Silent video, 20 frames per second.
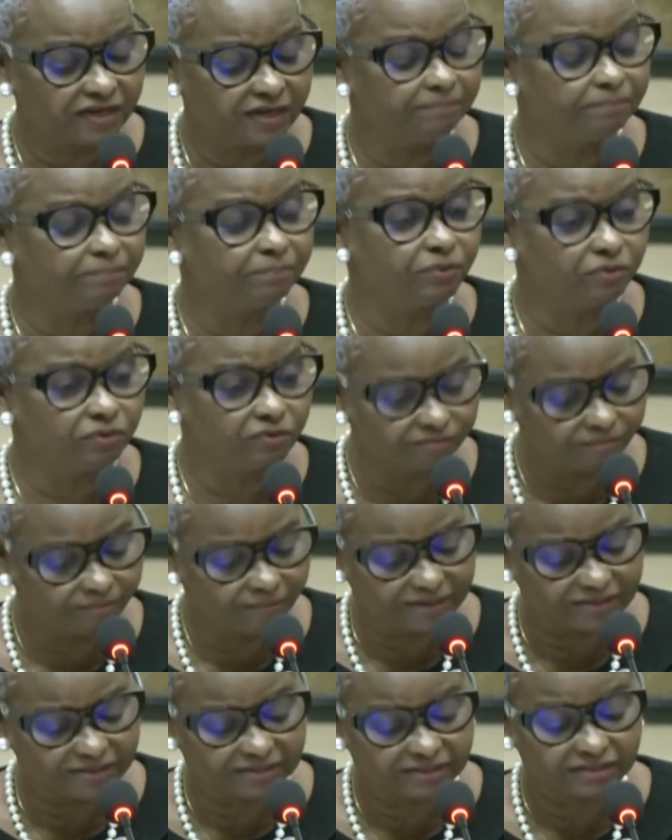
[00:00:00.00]

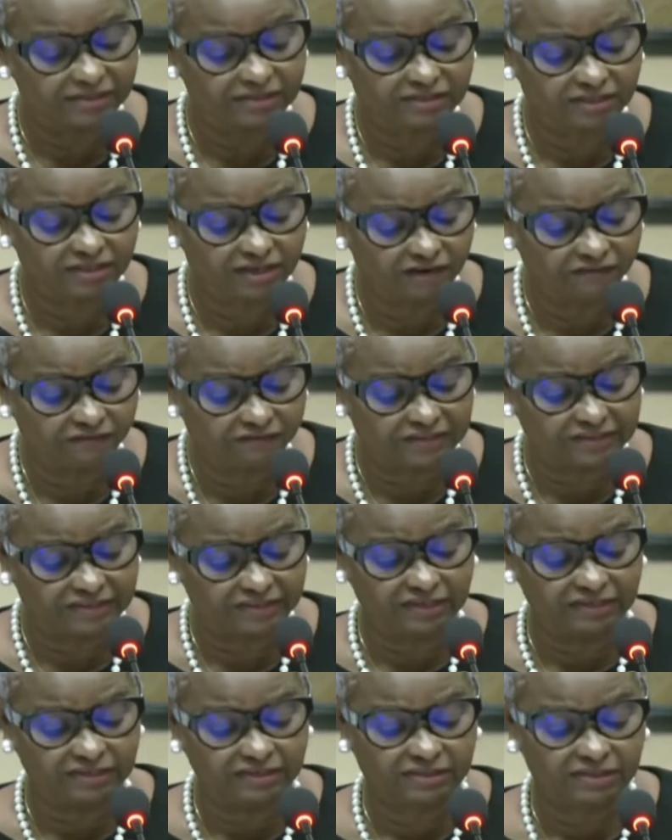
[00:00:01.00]
improvements in
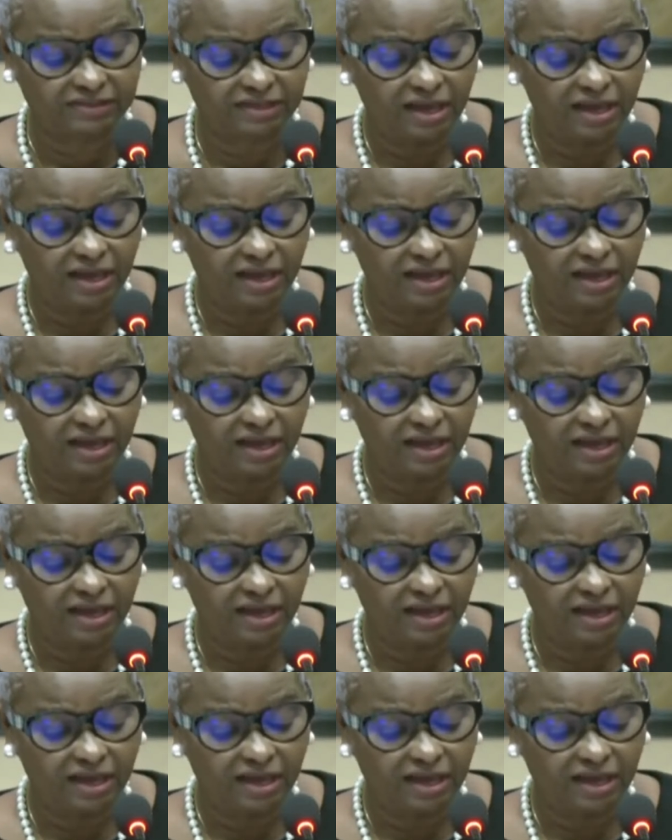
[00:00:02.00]
services